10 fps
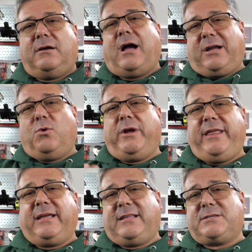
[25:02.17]
I
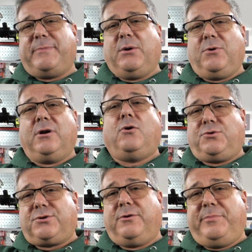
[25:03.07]
coined that. That's my word,
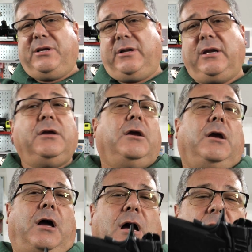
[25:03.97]
holsterability.
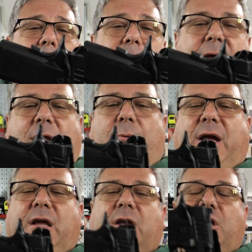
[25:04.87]

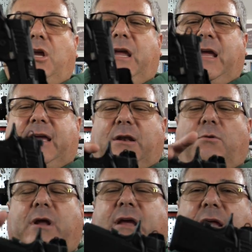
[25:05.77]
Anyway,
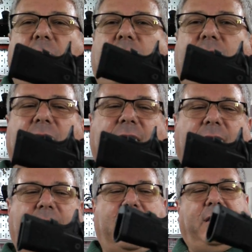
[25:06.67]

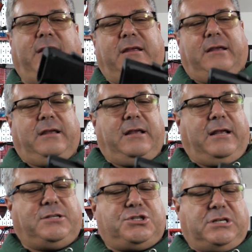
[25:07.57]
and
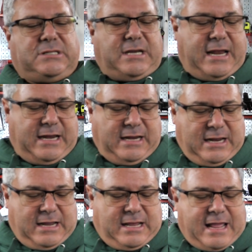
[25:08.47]
it's just
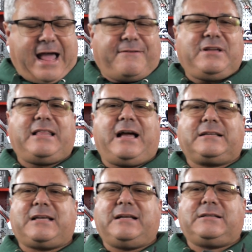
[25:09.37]
having
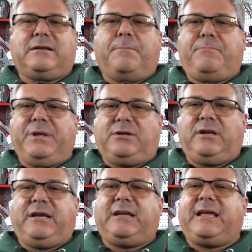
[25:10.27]
that
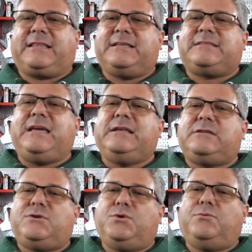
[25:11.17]
ability to get this
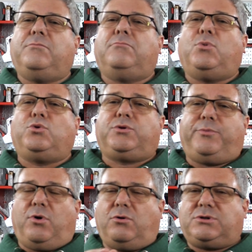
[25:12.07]
into
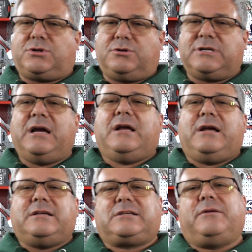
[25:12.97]
multiple holsters
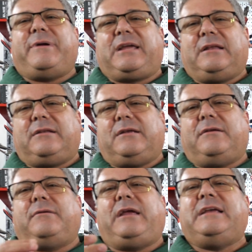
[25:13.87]
is going to make it
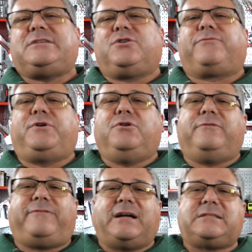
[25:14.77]
easier for you to
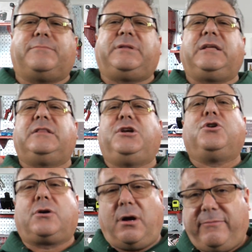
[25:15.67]
find something that
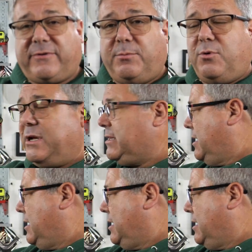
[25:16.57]
you're comfortable with.